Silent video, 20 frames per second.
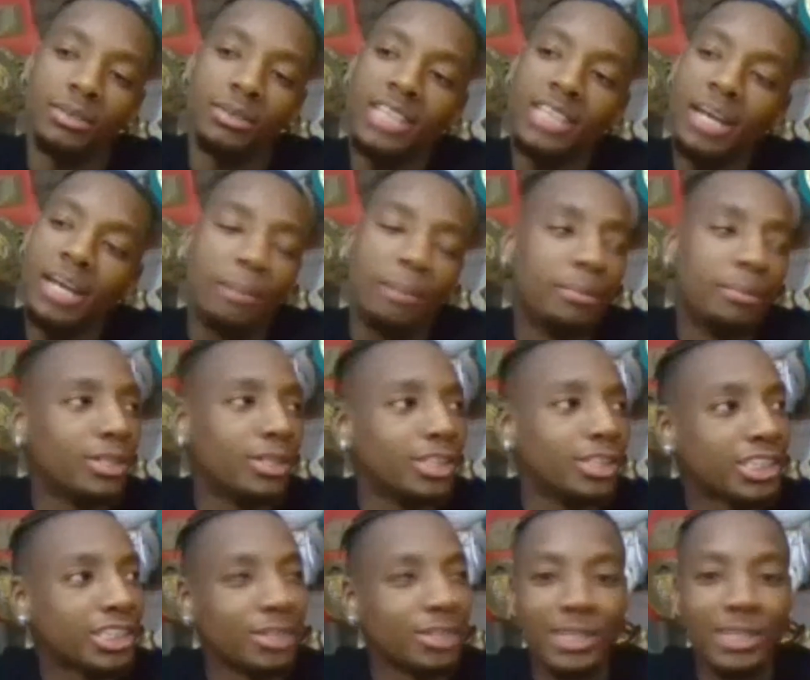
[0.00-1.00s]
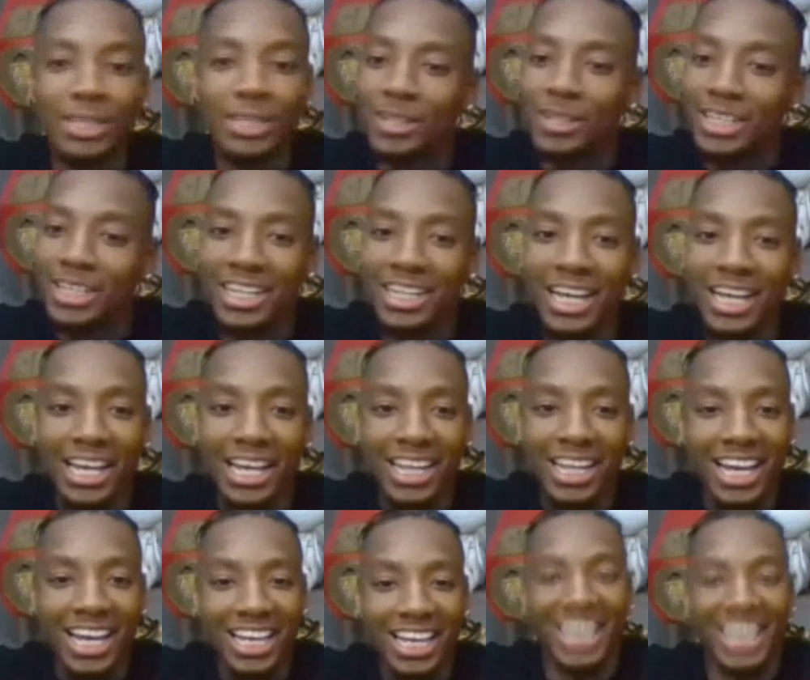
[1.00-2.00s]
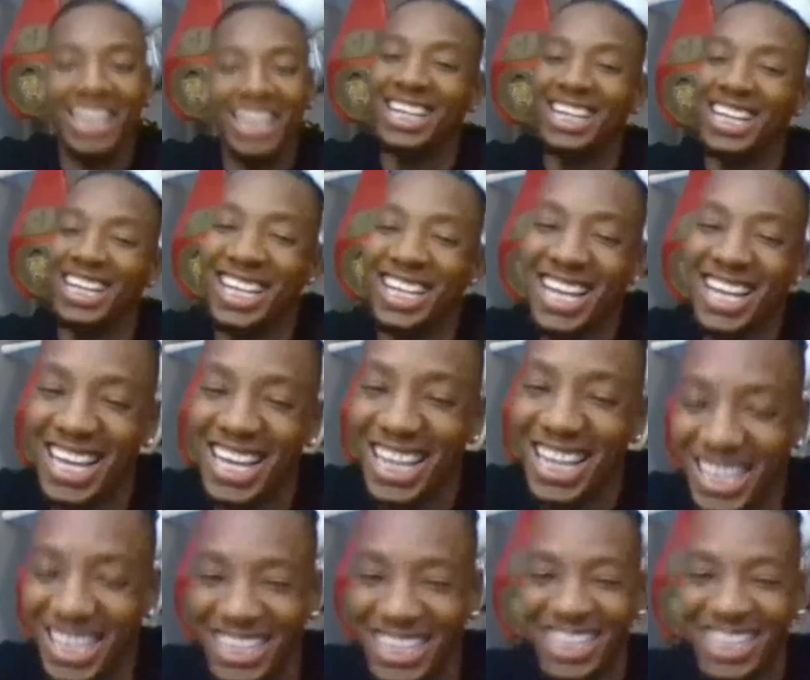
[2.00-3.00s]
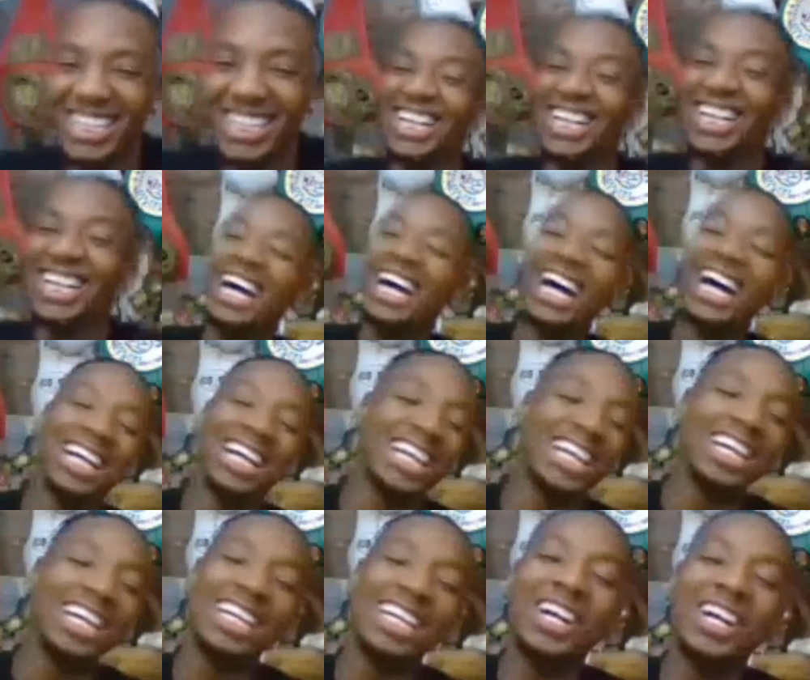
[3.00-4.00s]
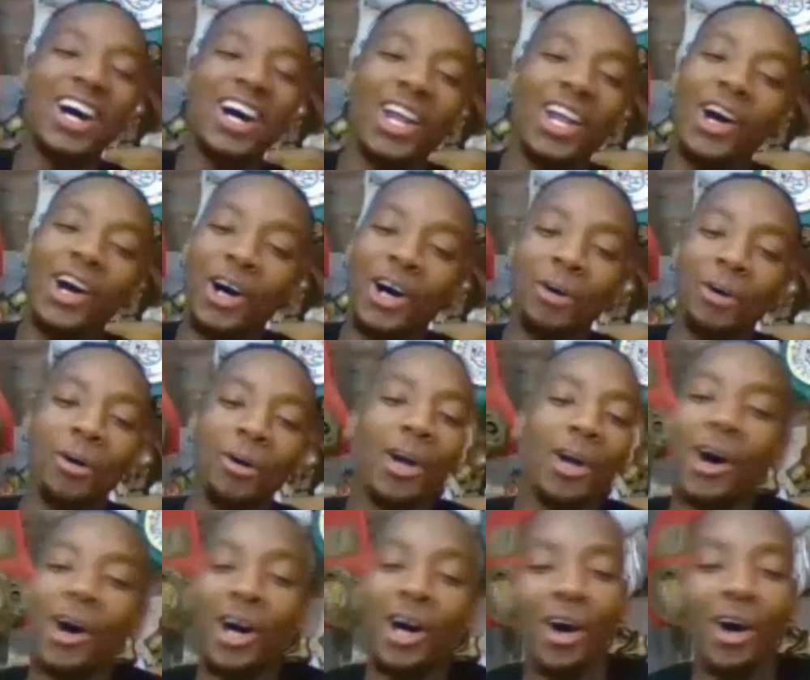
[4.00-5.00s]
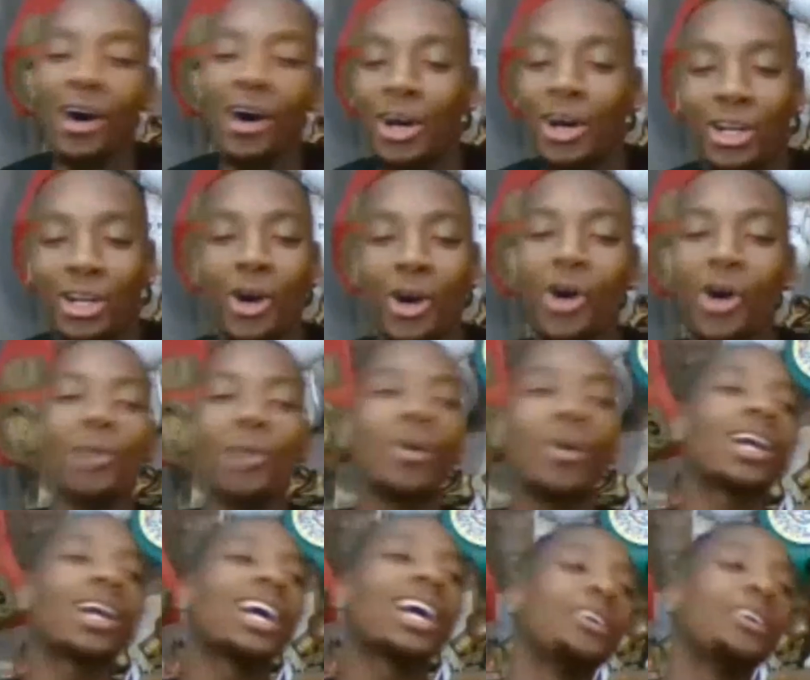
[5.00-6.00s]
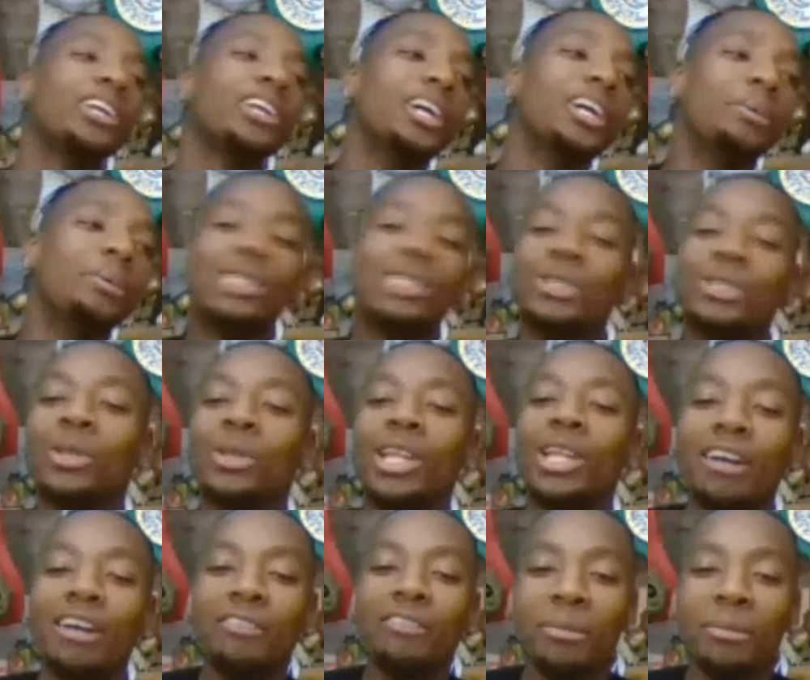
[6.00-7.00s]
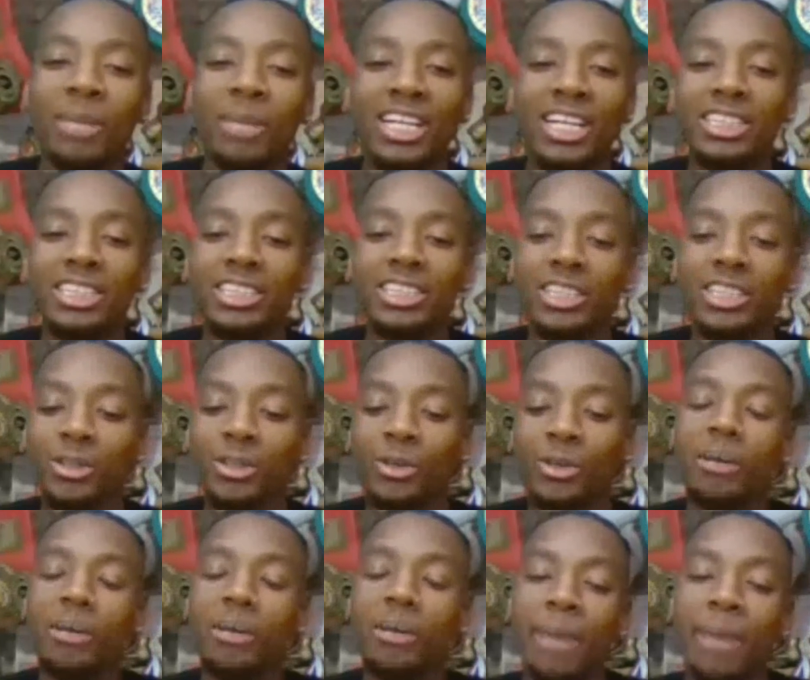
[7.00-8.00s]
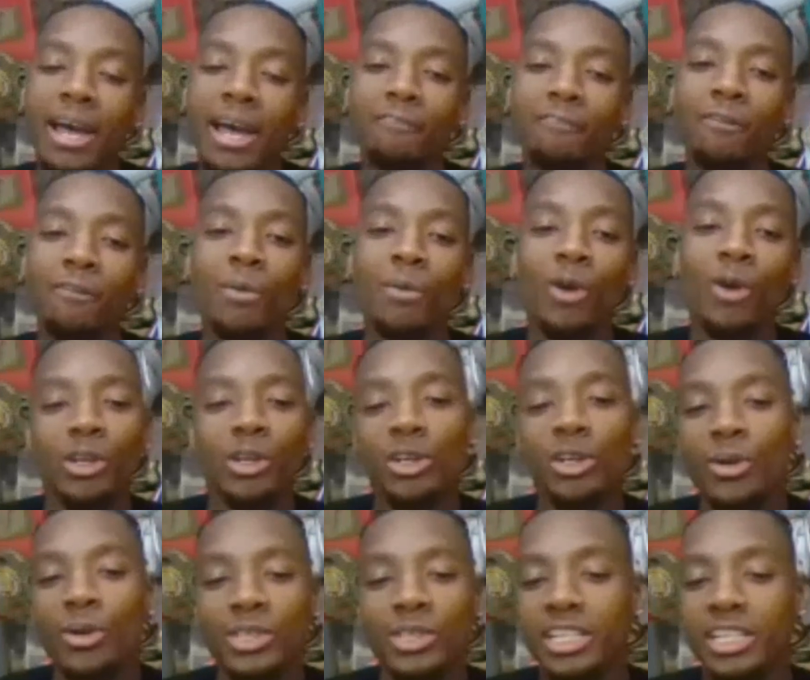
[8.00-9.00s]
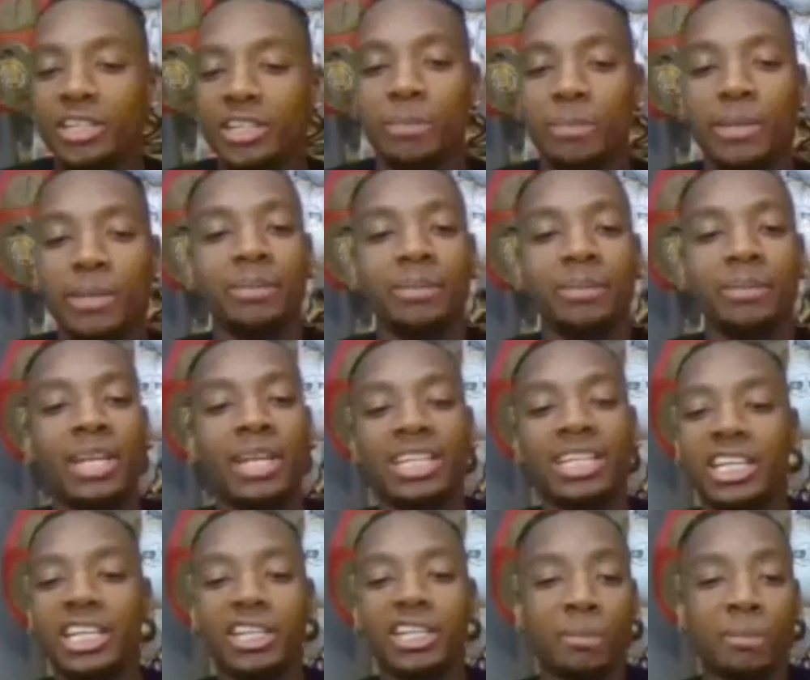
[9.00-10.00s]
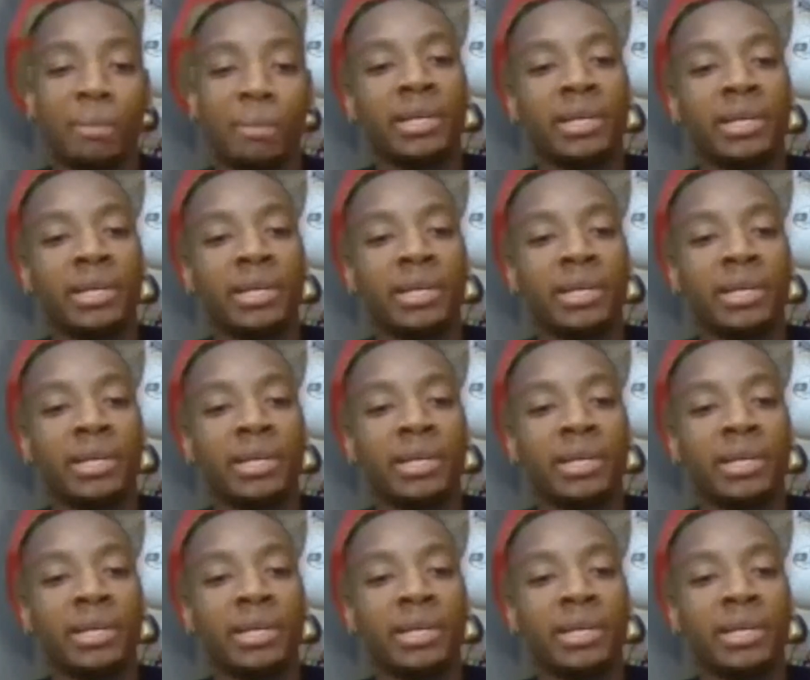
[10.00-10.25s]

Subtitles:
what type of bullshit we doing today? Like I call the whole workout done, but you love it because you come back for more. You know it's getting you better, man. It's getting you